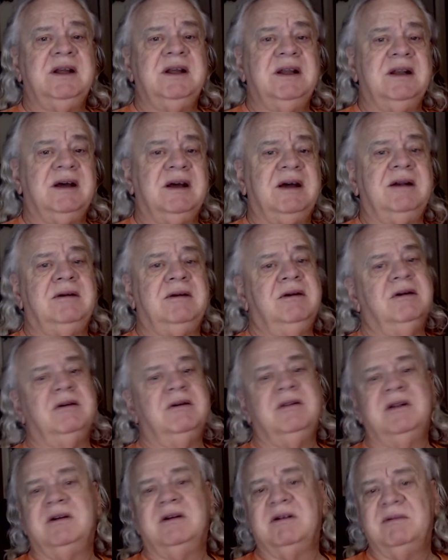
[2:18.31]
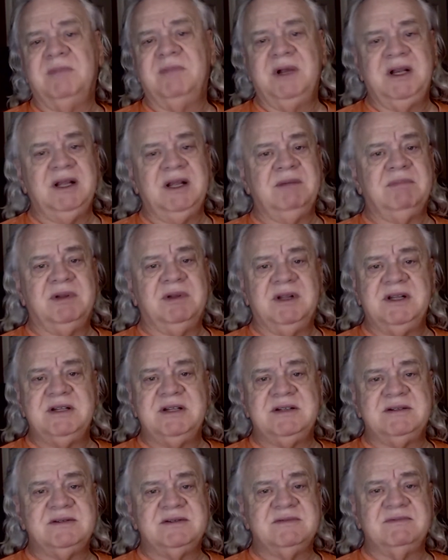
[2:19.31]
And I don't know there are many
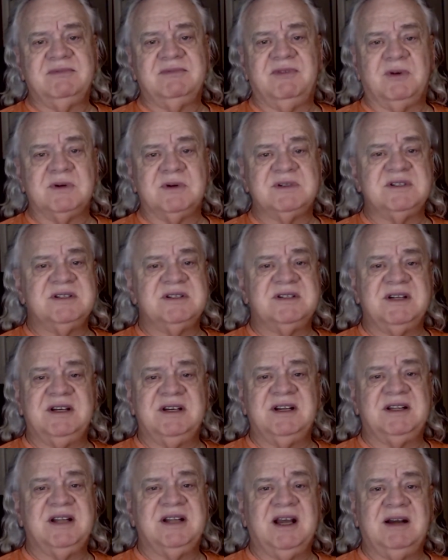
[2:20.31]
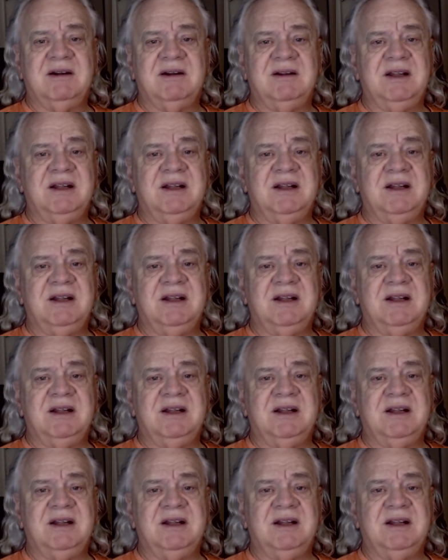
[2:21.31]
police forces in the town,